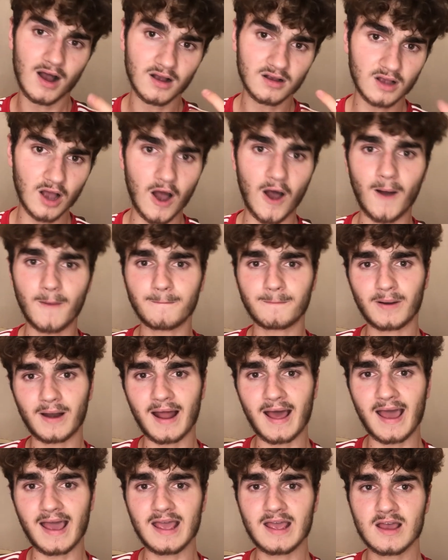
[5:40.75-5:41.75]
can't
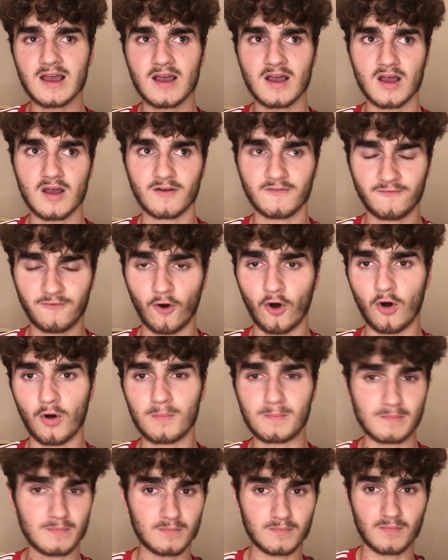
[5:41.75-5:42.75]
play
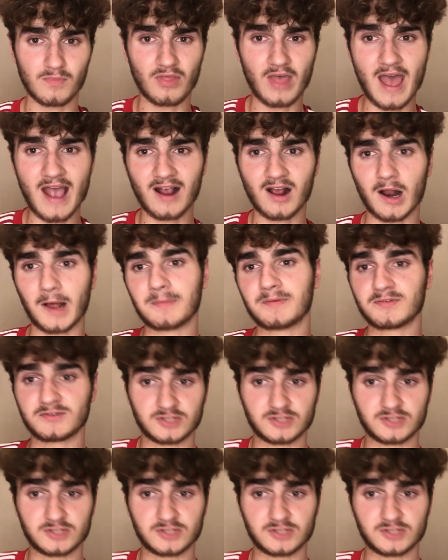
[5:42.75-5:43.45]
for their club.